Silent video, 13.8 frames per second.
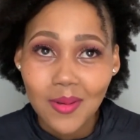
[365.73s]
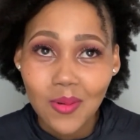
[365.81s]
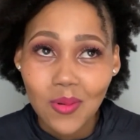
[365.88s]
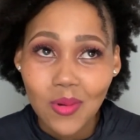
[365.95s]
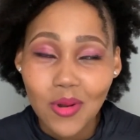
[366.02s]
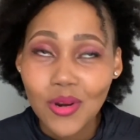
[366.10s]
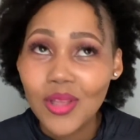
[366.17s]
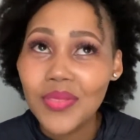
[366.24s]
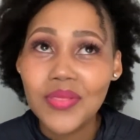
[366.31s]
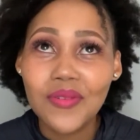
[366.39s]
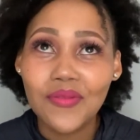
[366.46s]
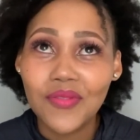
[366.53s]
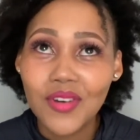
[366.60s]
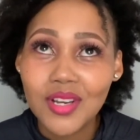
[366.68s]
or not the
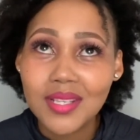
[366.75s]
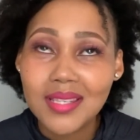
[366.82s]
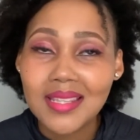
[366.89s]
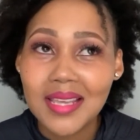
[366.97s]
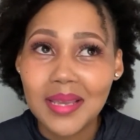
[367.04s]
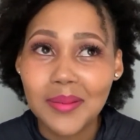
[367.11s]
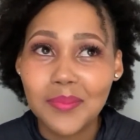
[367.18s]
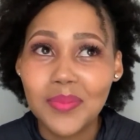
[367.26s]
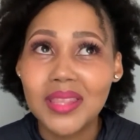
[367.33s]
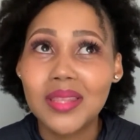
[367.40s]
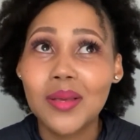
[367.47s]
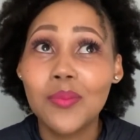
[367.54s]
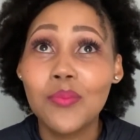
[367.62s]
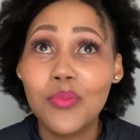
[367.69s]
first thing, but the
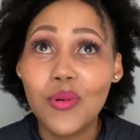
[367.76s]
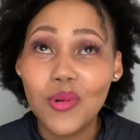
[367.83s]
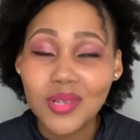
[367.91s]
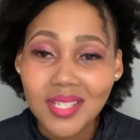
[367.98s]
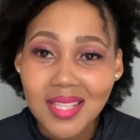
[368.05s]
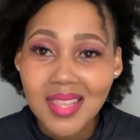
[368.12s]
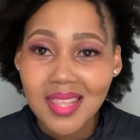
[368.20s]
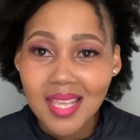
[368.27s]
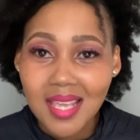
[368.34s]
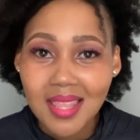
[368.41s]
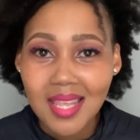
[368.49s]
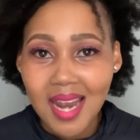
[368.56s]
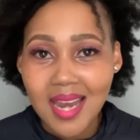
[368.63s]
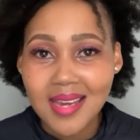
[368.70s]
important thing
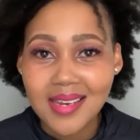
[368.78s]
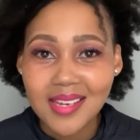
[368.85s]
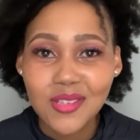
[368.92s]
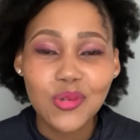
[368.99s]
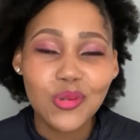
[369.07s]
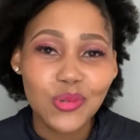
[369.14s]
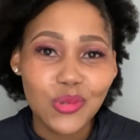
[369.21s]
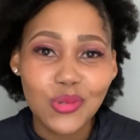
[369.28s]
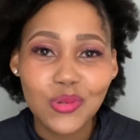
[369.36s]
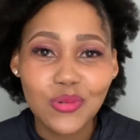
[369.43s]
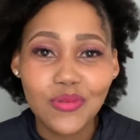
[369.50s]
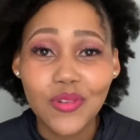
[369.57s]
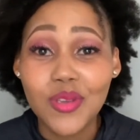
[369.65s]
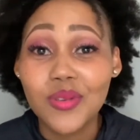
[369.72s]
that I need you to do
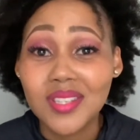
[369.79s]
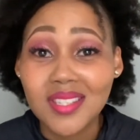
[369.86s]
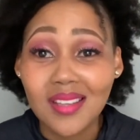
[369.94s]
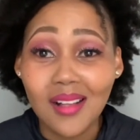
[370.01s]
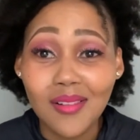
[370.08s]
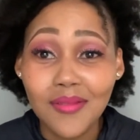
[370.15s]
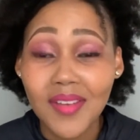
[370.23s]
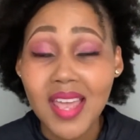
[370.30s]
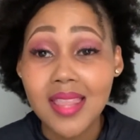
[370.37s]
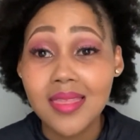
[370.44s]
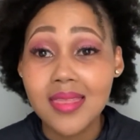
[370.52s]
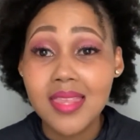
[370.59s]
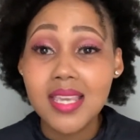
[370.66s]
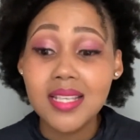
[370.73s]
for yourself, and
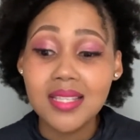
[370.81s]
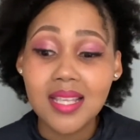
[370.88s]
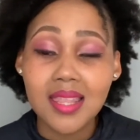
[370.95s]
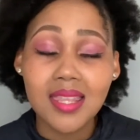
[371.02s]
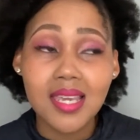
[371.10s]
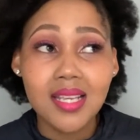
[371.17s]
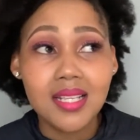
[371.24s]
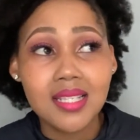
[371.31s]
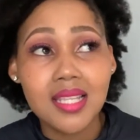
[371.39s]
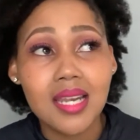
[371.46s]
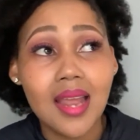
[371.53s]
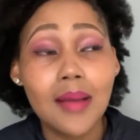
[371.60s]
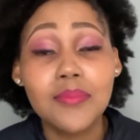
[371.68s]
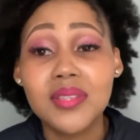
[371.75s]
these are things that
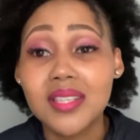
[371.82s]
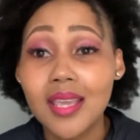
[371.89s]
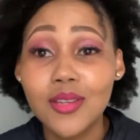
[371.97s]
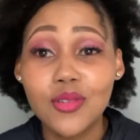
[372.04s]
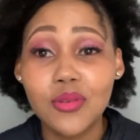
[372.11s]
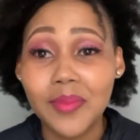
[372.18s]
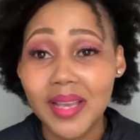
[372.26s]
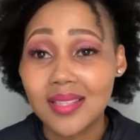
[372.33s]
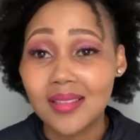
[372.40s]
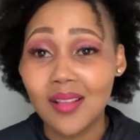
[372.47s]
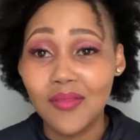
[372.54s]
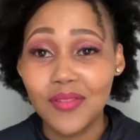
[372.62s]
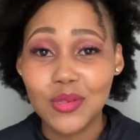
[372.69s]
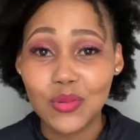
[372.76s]
I'm saying to
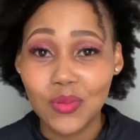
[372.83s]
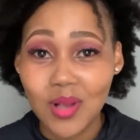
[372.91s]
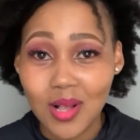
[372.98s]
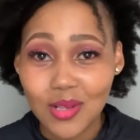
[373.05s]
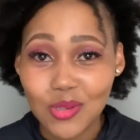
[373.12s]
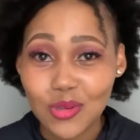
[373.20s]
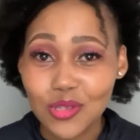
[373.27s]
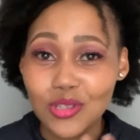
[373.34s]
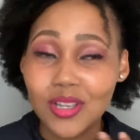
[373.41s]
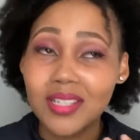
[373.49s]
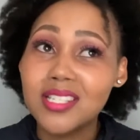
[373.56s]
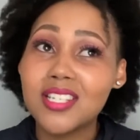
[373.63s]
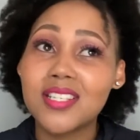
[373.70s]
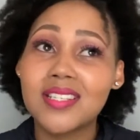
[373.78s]
myself as well. So it's
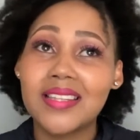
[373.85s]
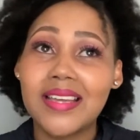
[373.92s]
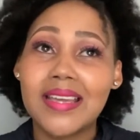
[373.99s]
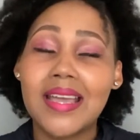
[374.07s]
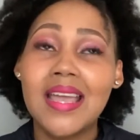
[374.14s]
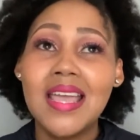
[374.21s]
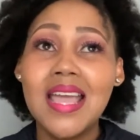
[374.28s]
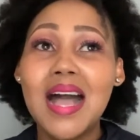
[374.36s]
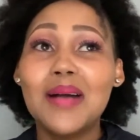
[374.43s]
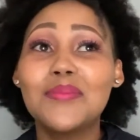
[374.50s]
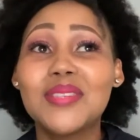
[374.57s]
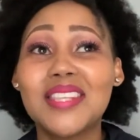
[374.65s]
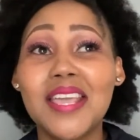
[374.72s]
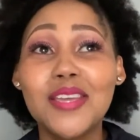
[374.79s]
not just like I'm
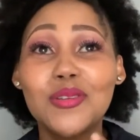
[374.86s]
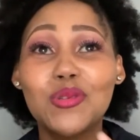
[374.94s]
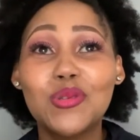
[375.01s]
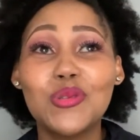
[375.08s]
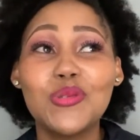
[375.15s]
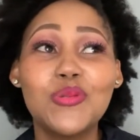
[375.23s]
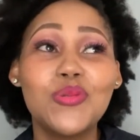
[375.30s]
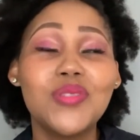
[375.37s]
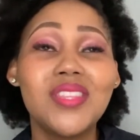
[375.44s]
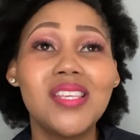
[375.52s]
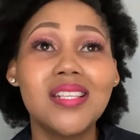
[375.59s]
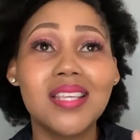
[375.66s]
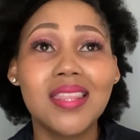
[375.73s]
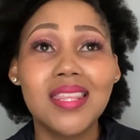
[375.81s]
saying it to you.
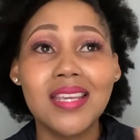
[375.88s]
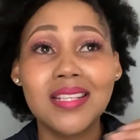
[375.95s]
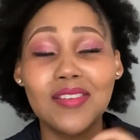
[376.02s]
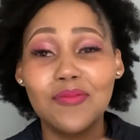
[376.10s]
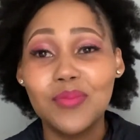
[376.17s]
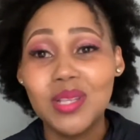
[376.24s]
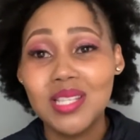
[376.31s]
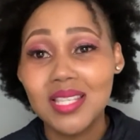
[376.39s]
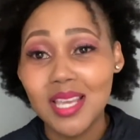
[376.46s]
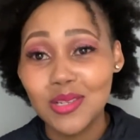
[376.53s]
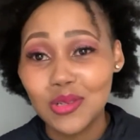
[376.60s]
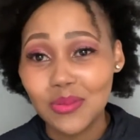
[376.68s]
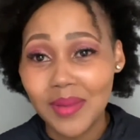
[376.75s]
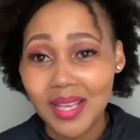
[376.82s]
These are things I've been saying
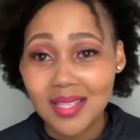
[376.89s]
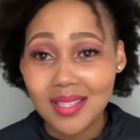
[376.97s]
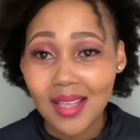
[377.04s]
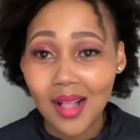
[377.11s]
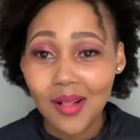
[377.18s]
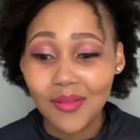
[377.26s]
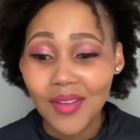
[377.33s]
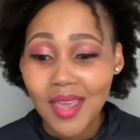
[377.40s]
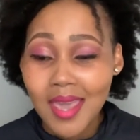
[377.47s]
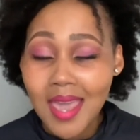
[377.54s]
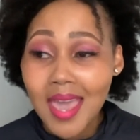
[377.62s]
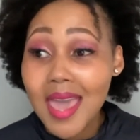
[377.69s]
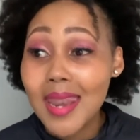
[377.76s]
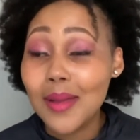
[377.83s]
to myself,
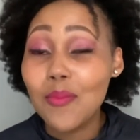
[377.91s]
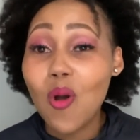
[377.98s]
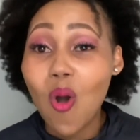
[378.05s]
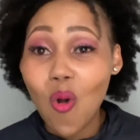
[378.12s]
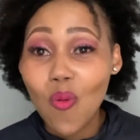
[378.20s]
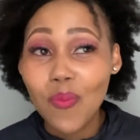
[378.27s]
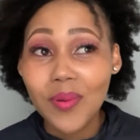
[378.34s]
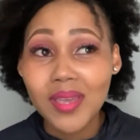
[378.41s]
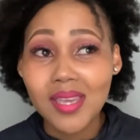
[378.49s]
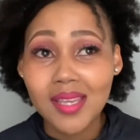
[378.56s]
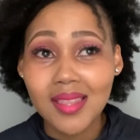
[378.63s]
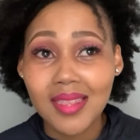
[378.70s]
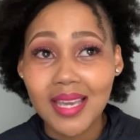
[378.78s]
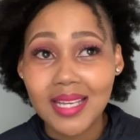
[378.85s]
and I'm
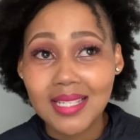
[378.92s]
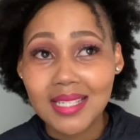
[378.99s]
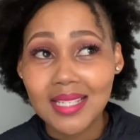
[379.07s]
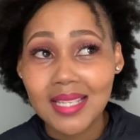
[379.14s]
hoping that